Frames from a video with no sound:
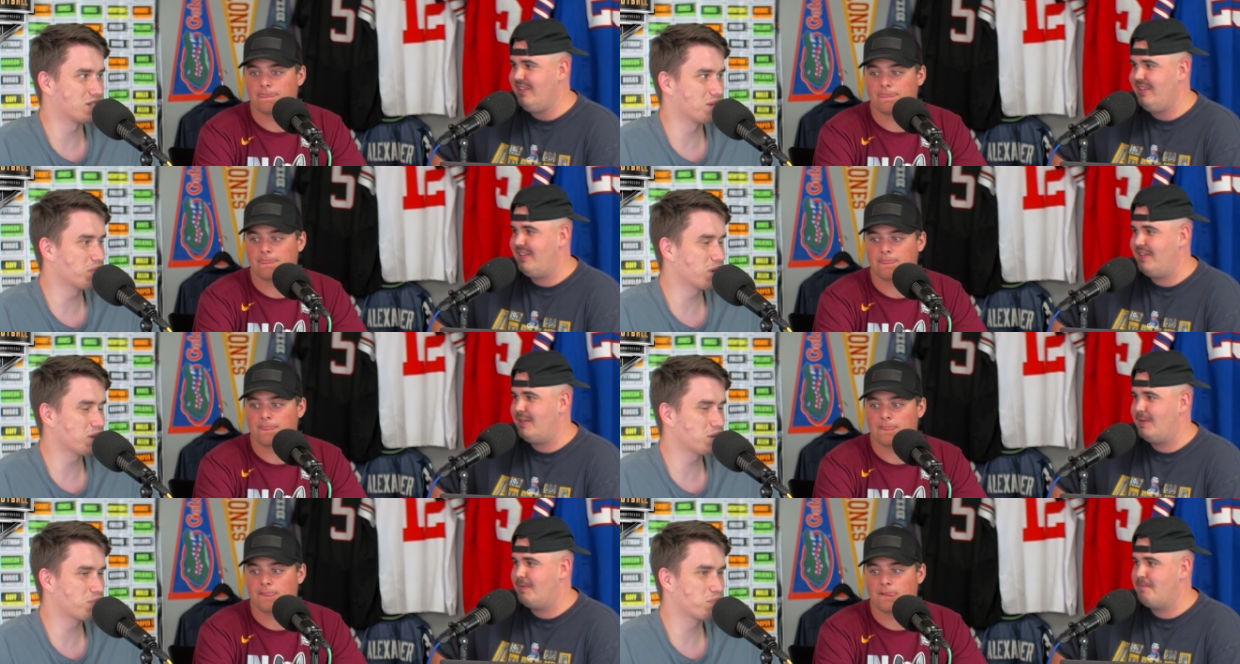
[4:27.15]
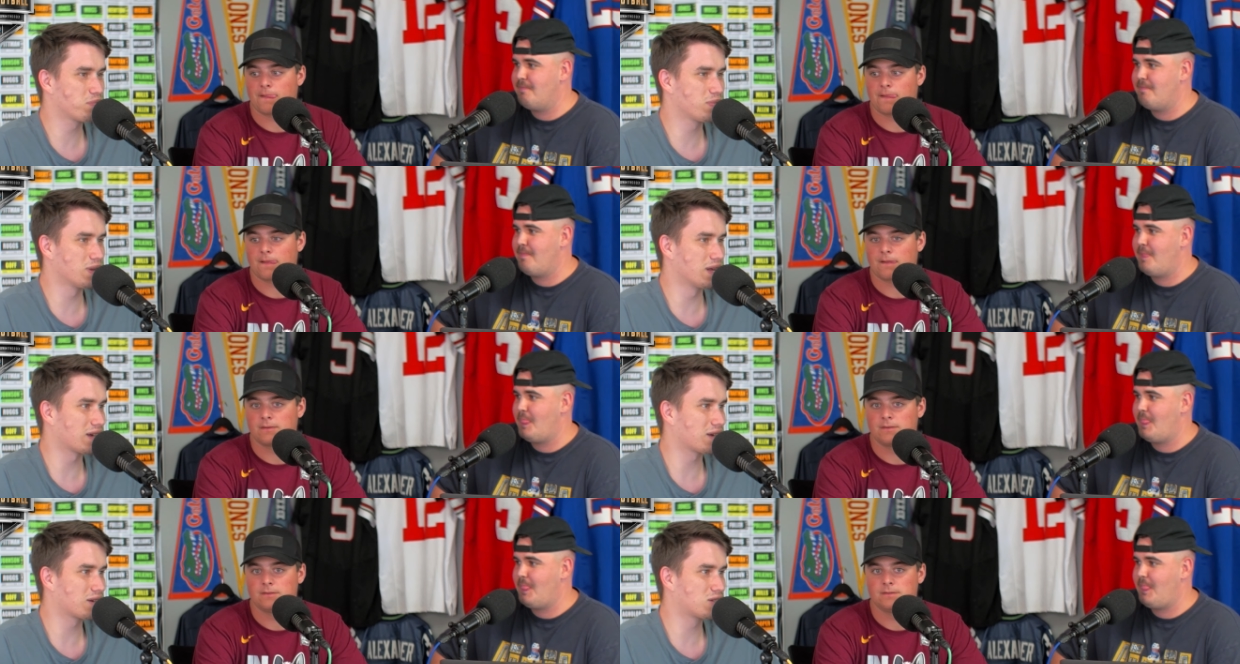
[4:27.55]
Speaker 1: Some of the
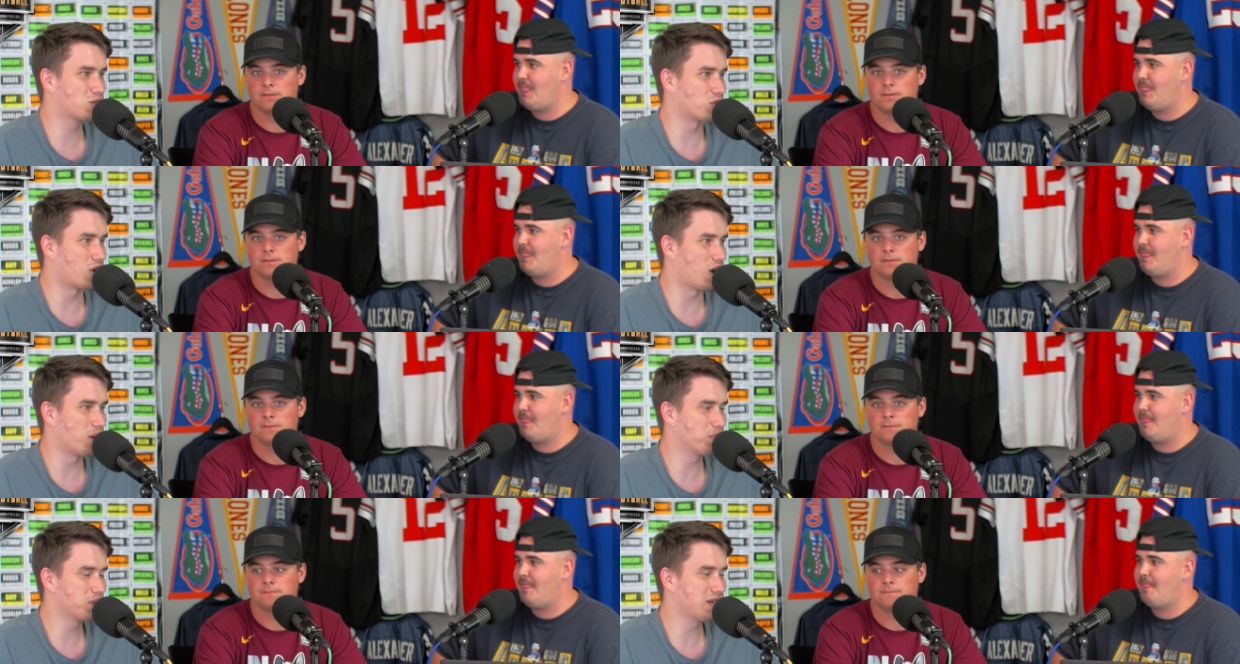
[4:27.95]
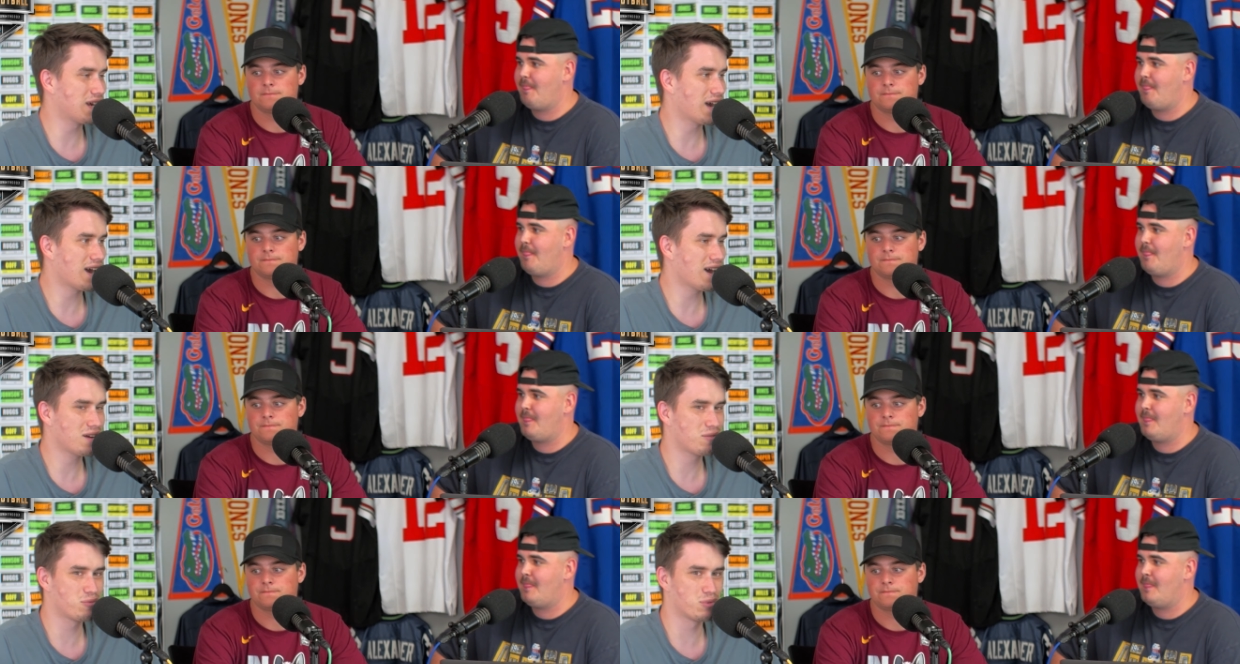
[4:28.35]
like drops he
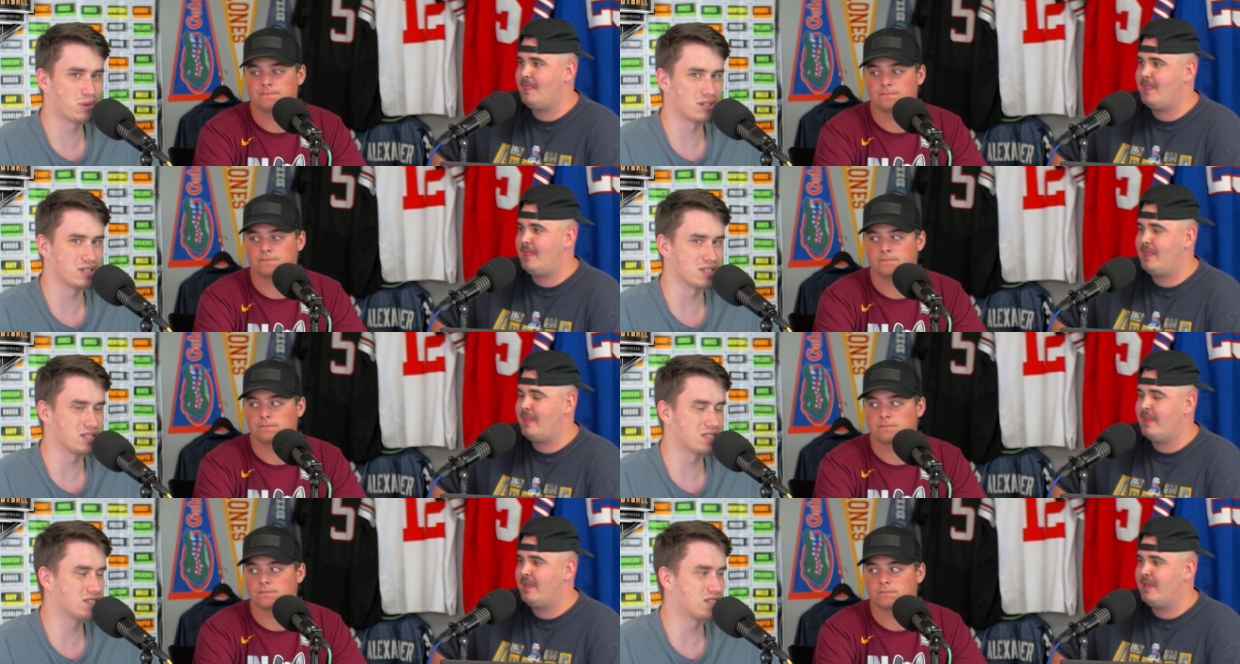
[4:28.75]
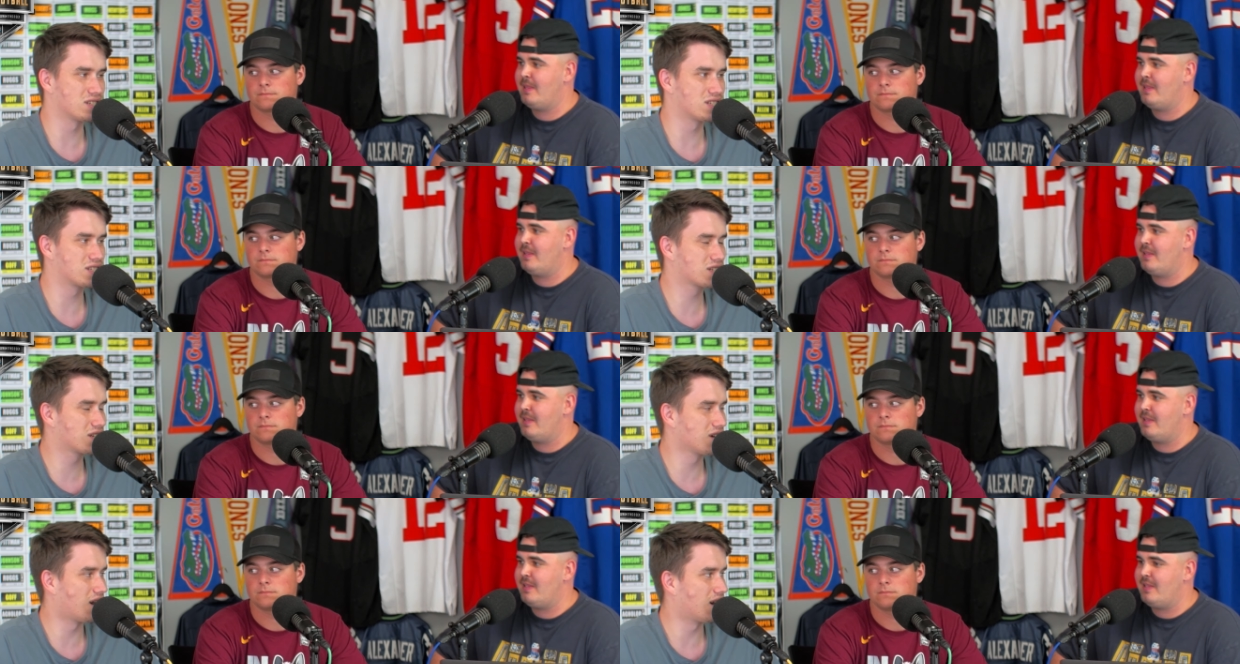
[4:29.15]
had were just
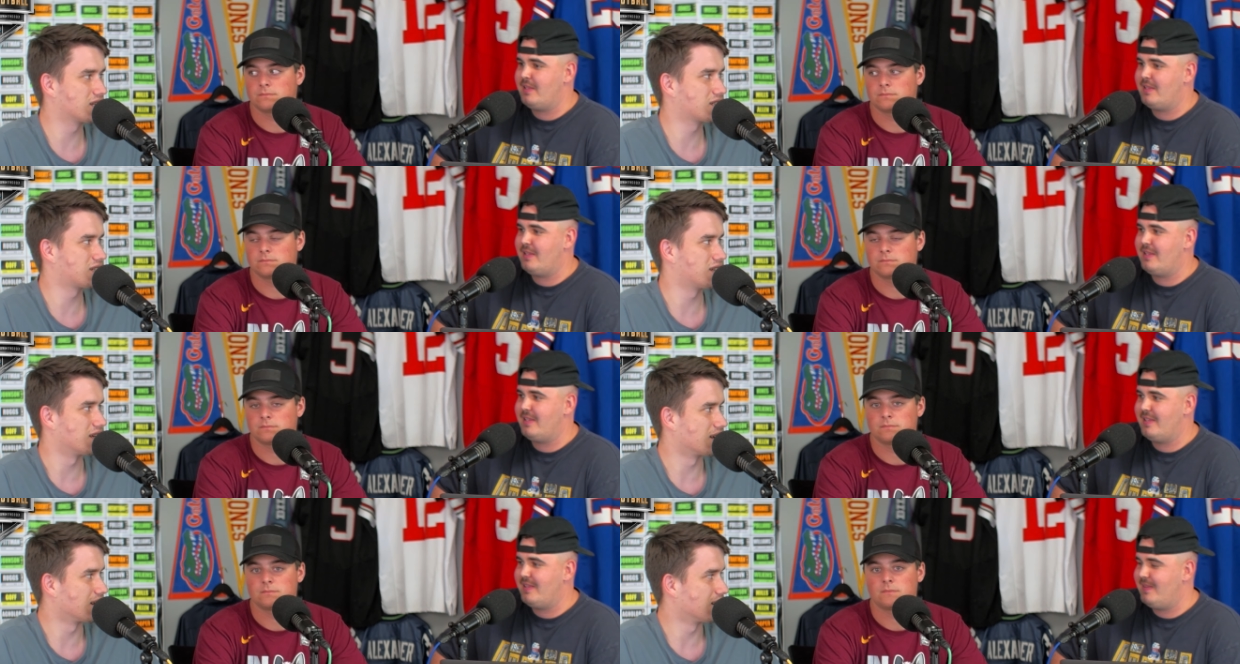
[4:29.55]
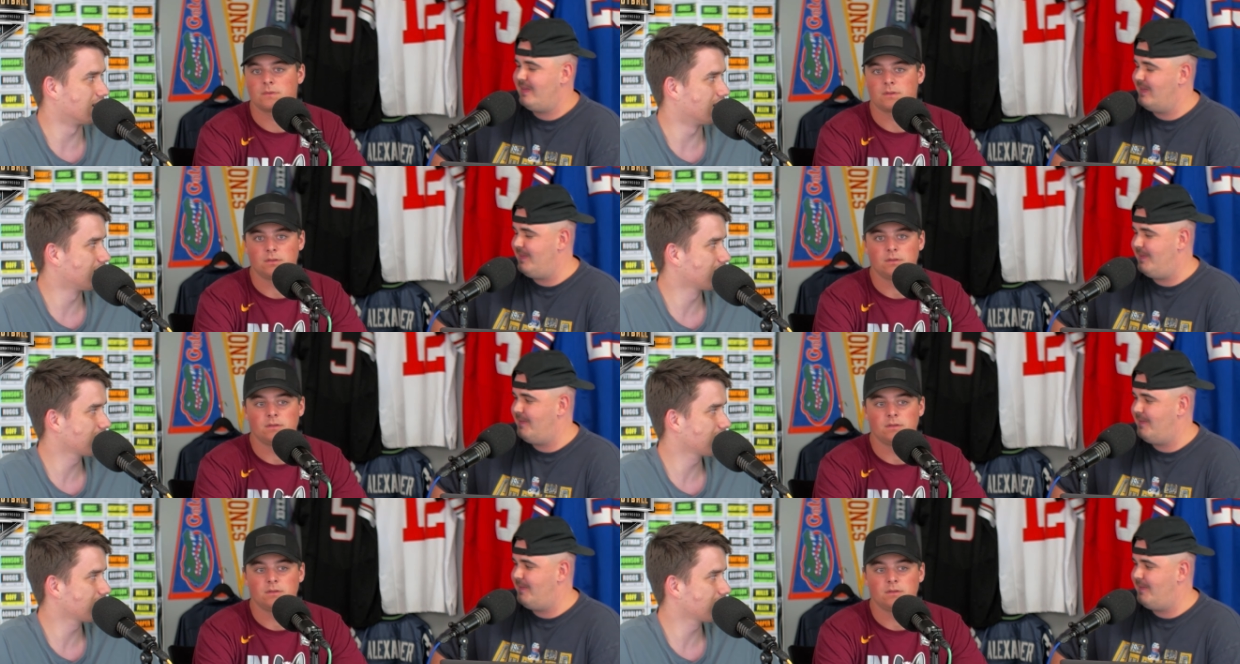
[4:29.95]
disgusting.